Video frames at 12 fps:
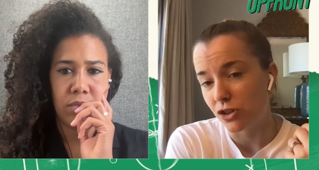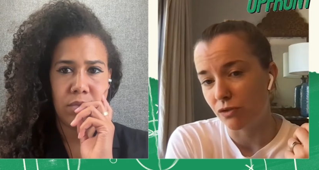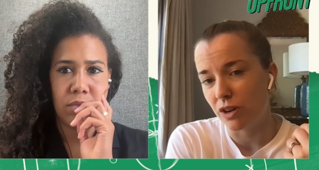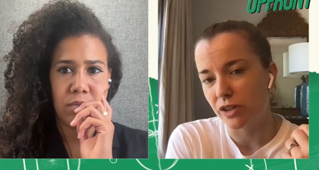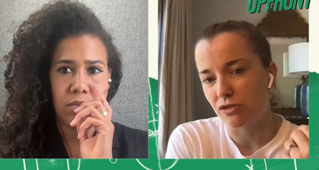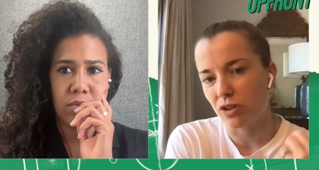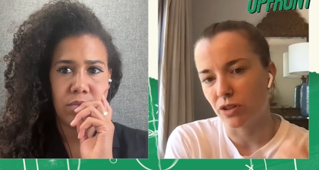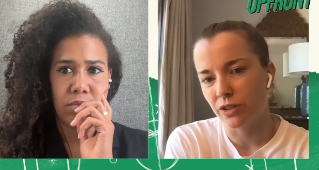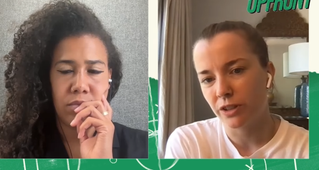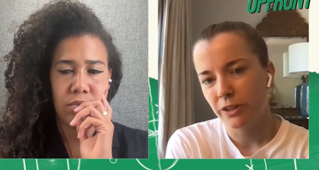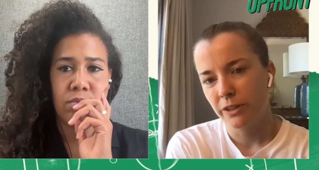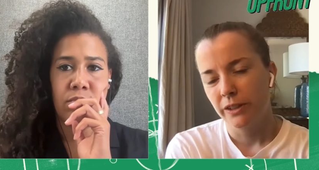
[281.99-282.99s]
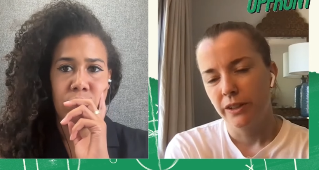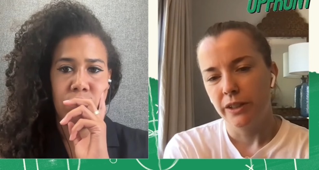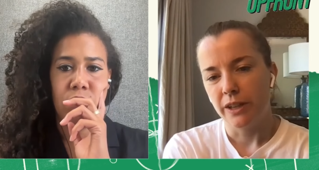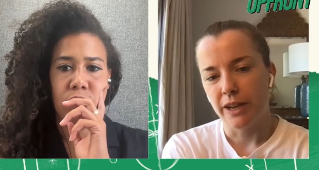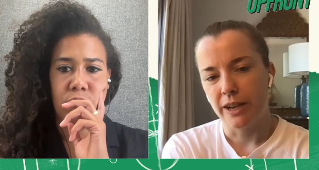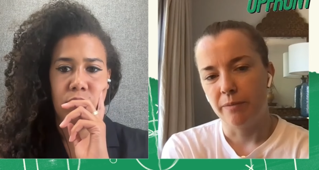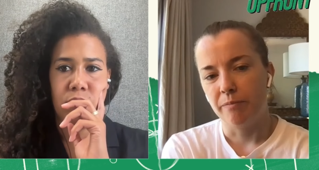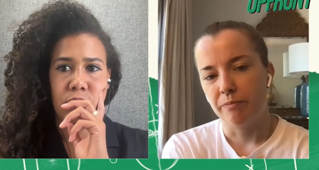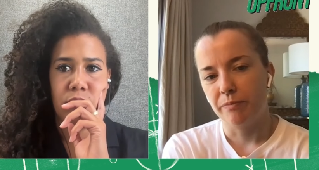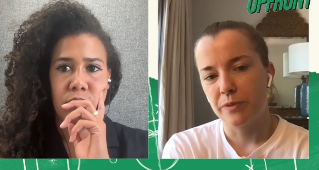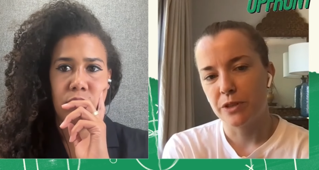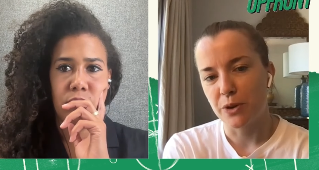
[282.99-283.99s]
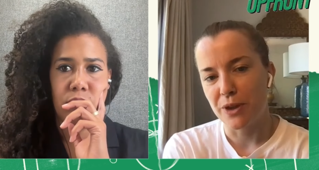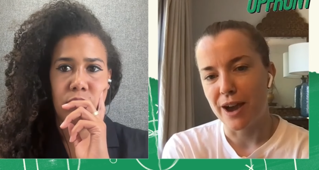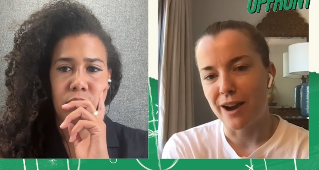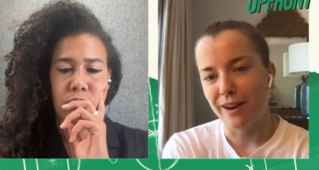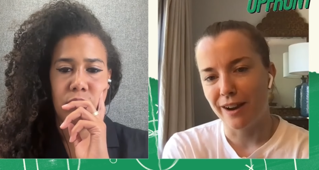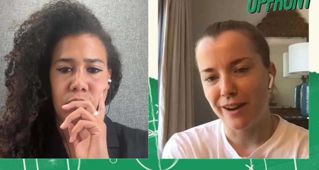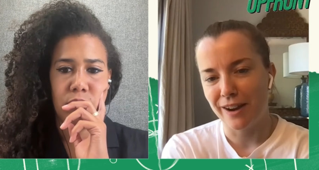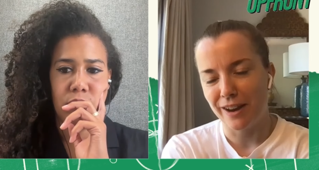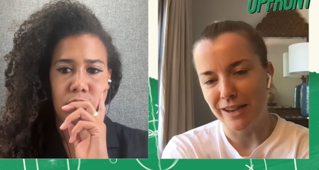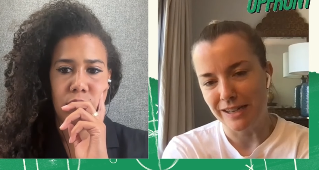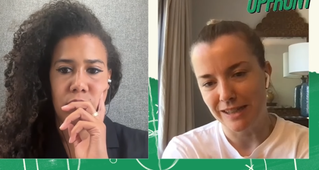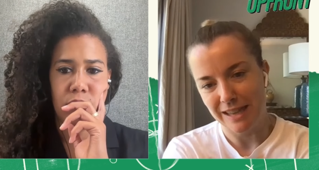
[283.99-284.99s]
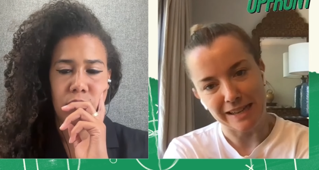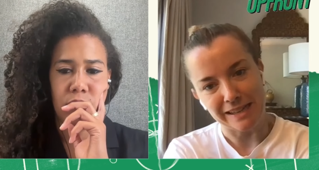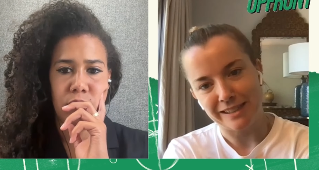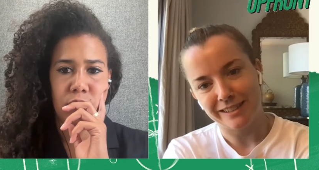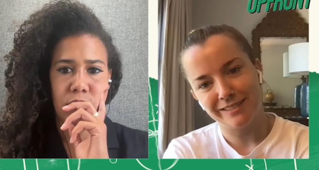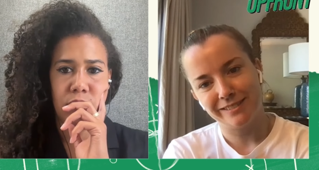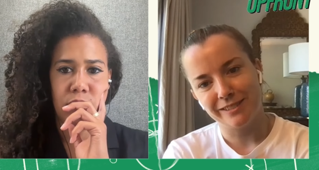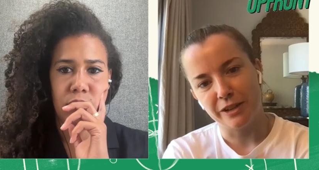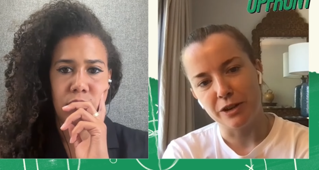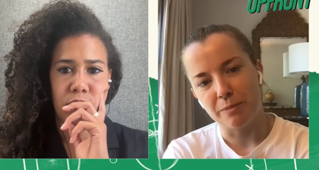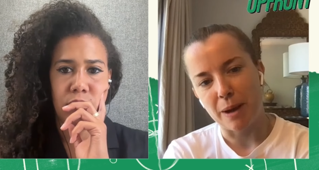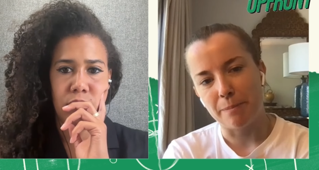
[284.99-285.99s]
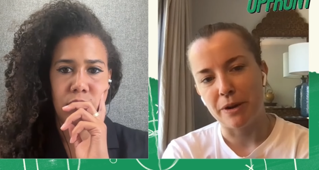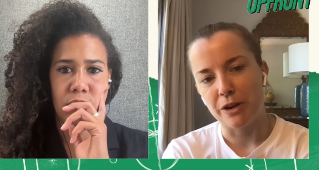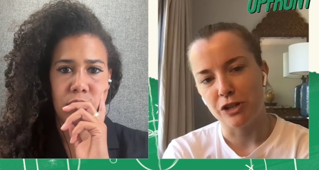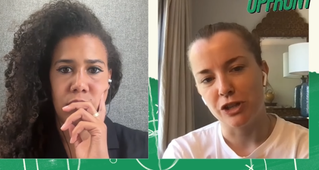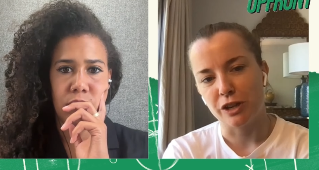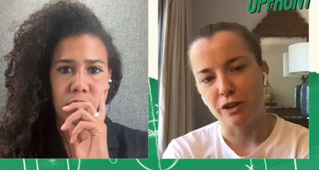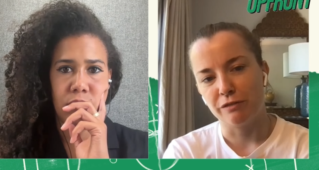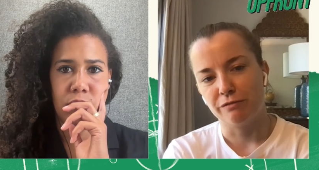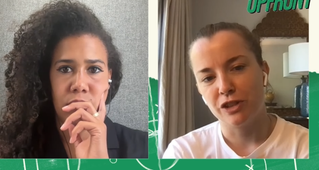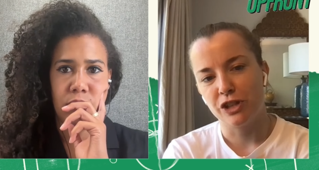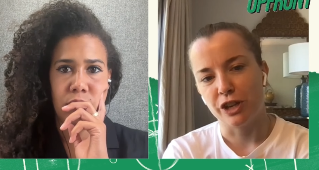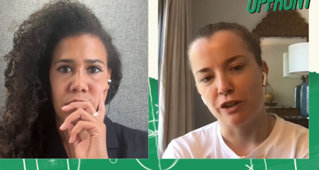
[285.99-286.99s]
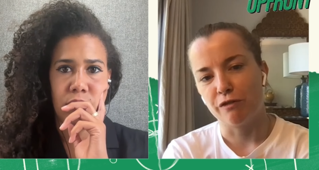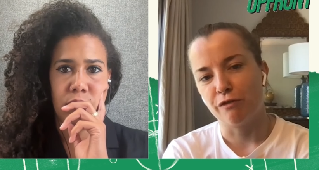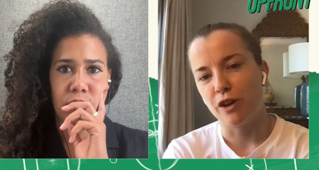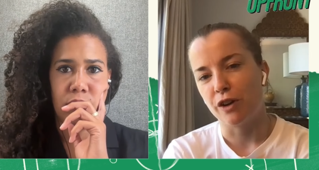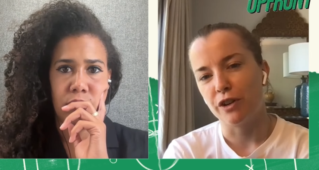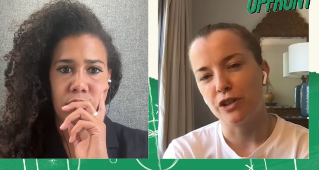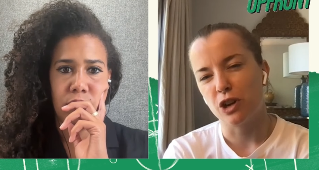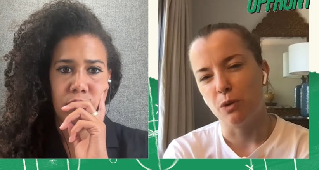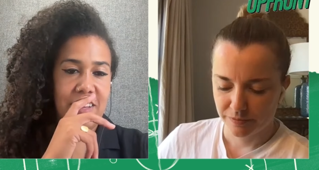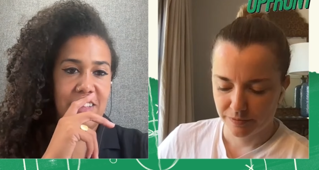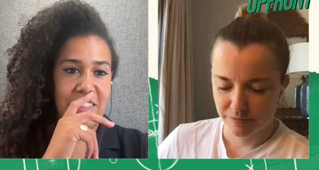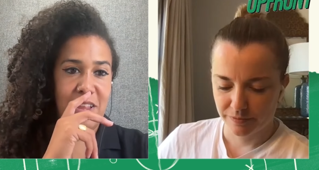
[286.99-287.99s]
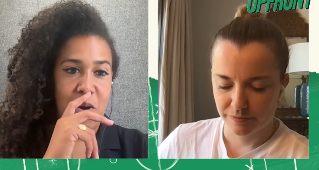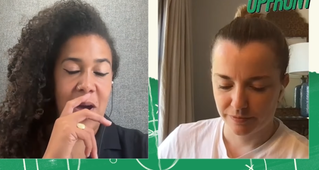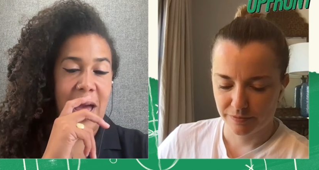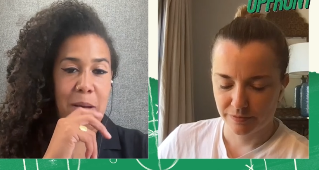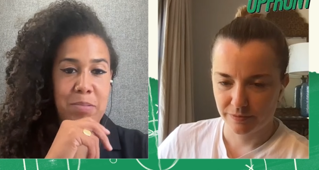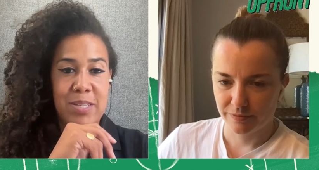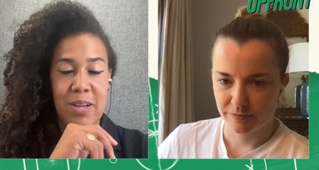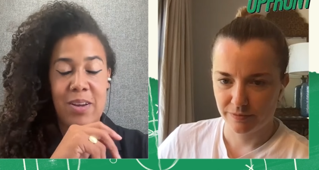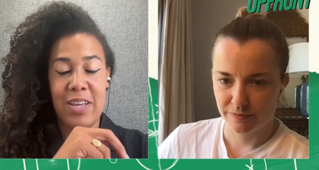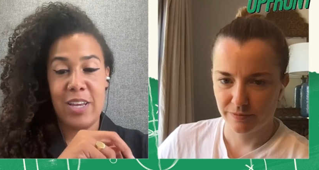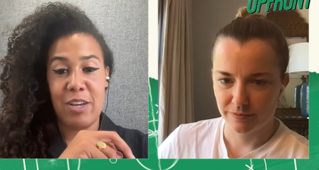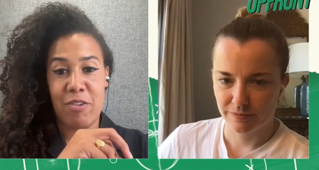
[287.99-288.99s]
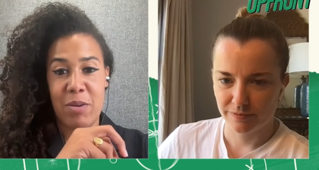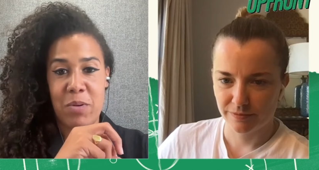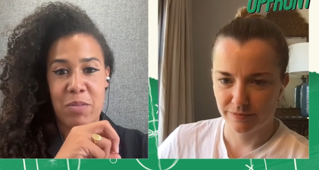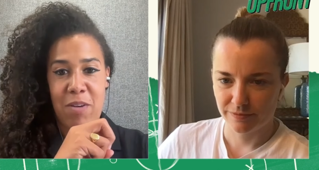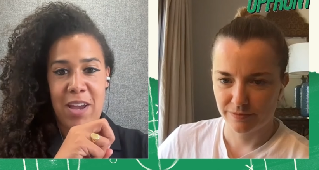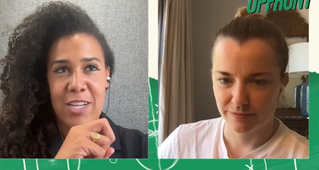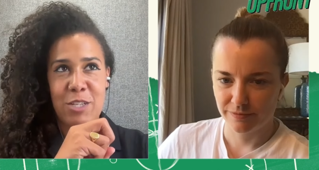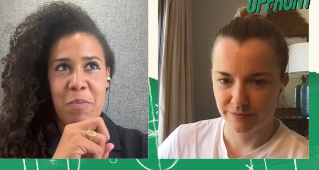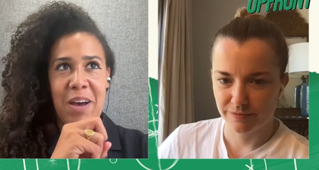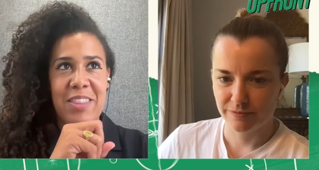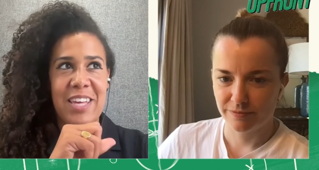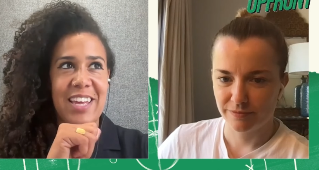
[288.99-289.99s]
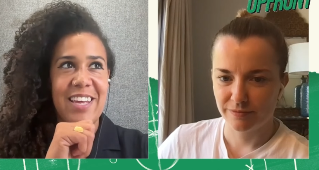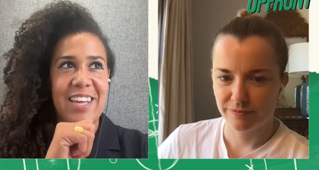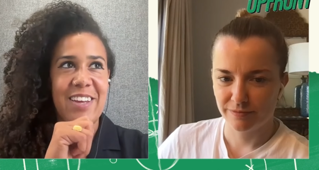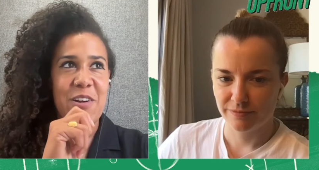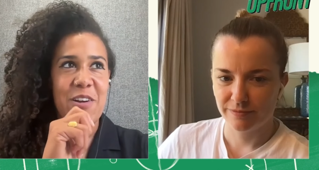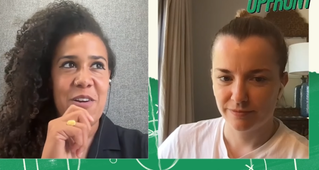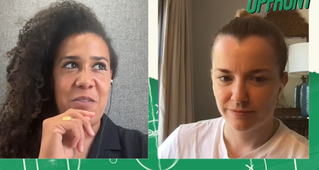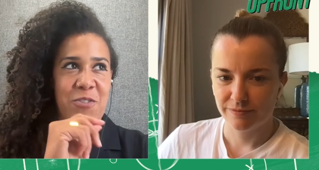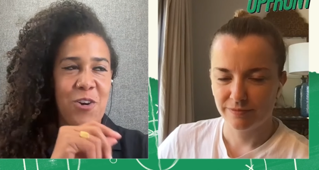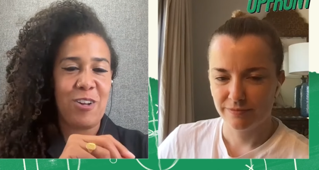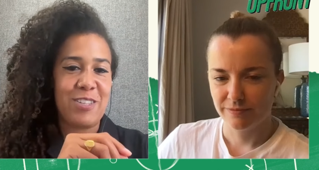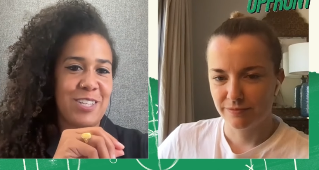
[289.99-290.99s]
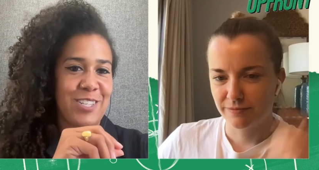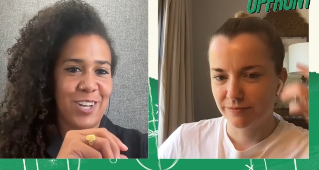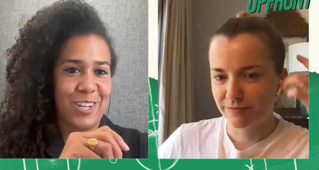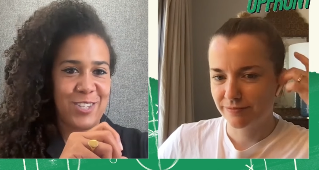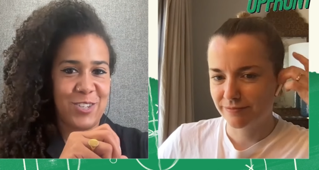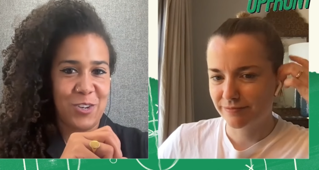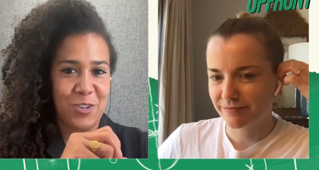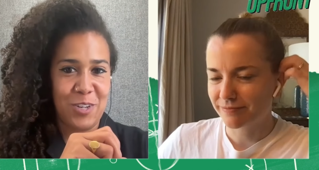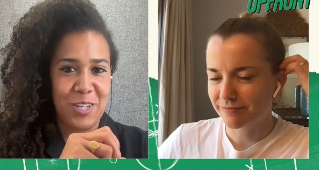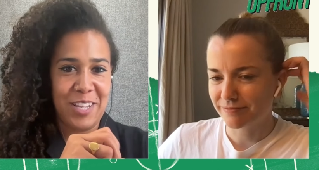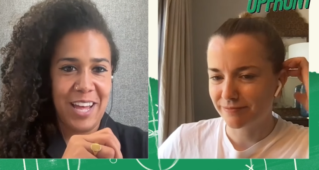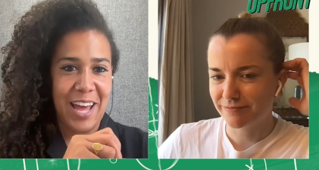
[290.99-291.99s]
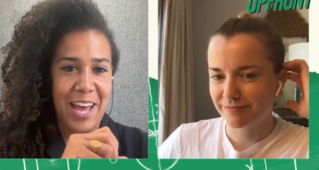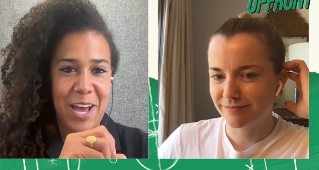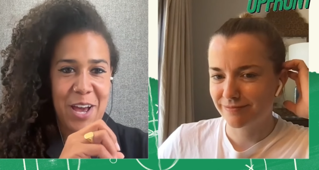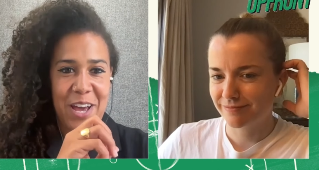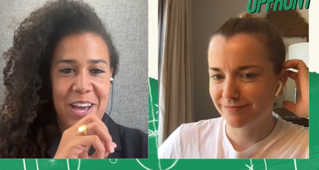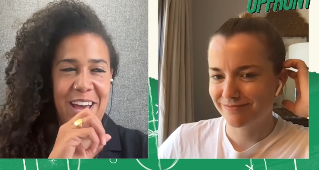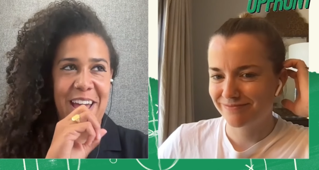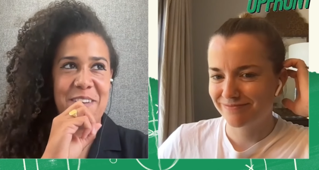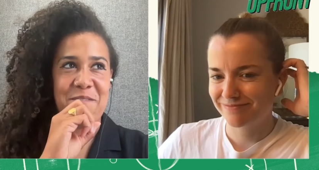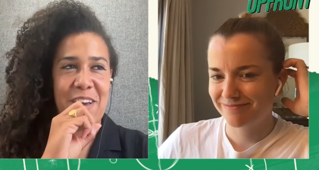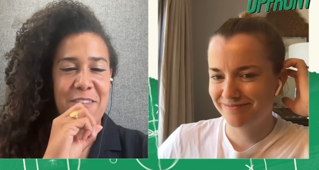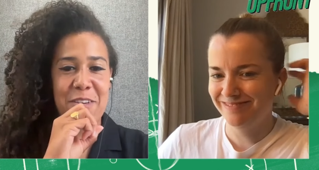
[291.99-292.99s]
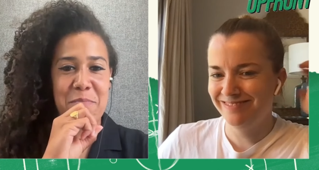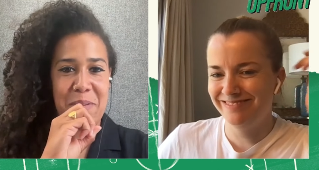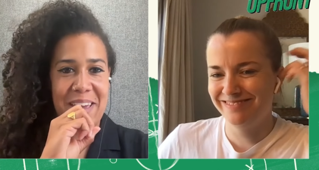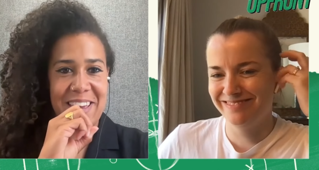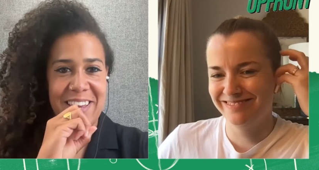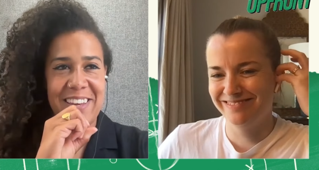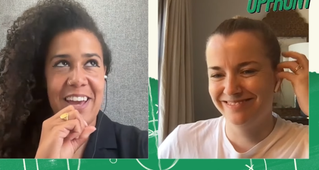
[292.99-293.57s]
Speaker 1: she really struggled. So yeah, I'd like to think under Matt Beard she can flourish, hopefully.
Speaker 2: No, I absolutely agree with Rach, but I think we've got to touch on a very big,